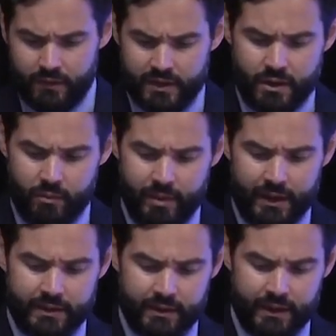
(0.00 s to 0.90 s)
let's go
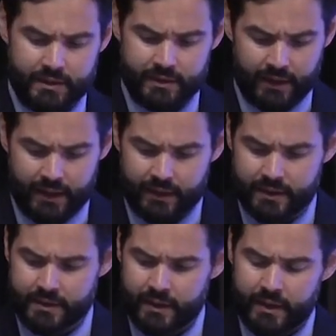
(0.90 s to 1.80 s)
back to that slide
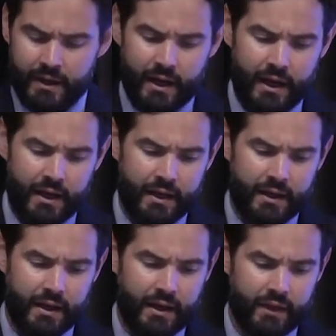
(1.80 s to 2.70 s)
because
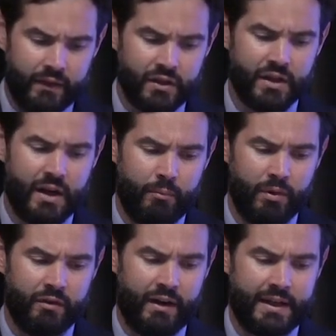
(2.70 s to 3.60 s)
there's a
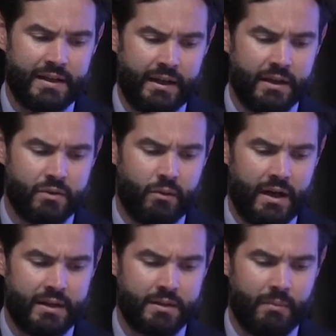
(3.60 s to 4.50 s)
couple of ideas
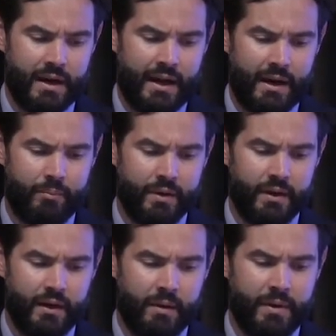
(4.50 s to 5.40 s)
why this might
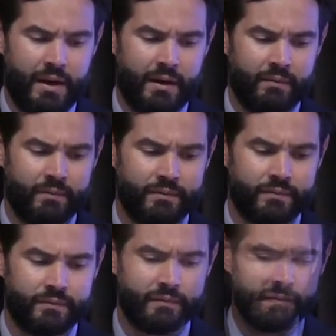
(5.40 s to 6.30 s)
happen. I mean,
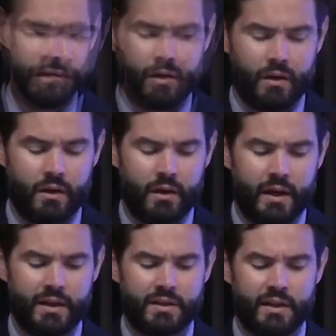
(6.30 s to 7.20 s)

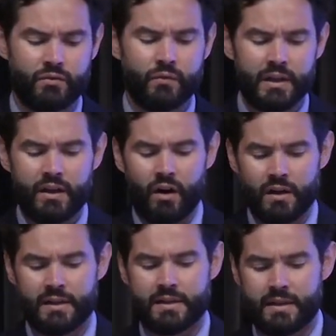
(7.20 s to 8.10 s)
it's it's really
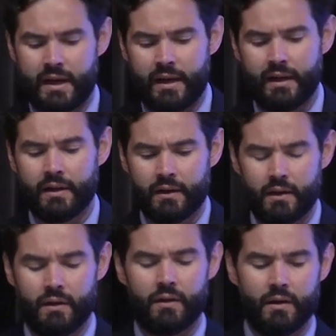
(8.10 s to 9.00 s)
hard to say.
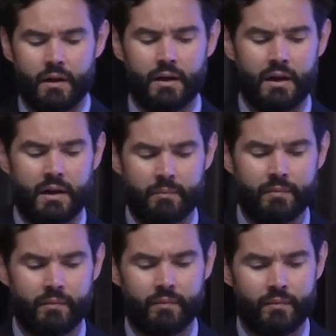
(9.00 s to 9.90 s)

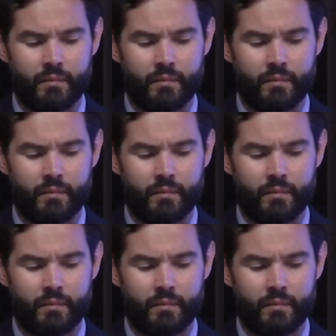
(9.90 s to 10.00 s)
Um,